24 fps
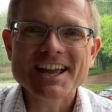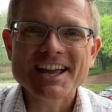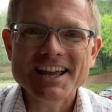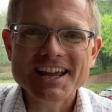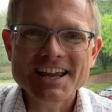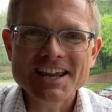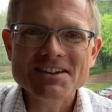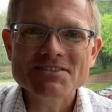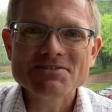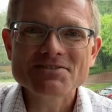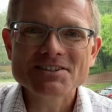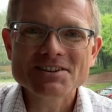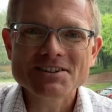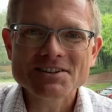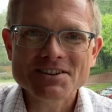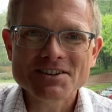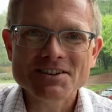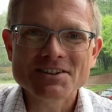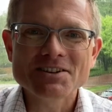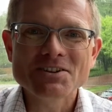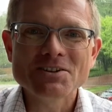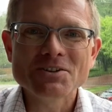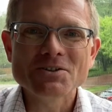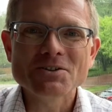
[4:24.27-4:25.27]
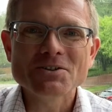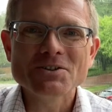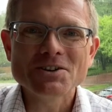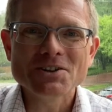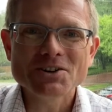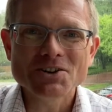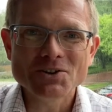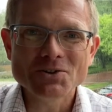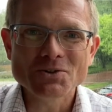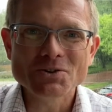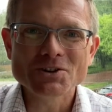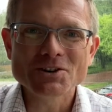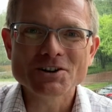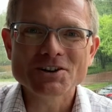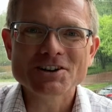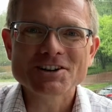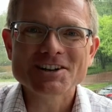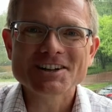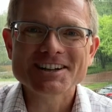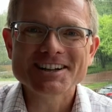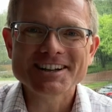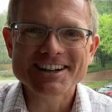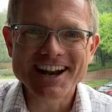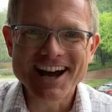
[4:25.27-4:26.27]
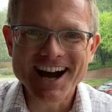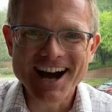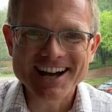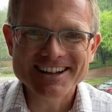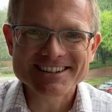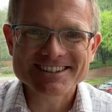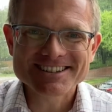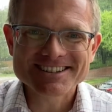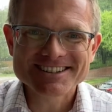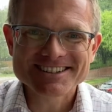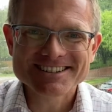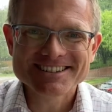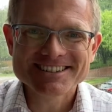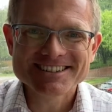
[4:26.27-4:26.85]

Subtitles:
even though you're not.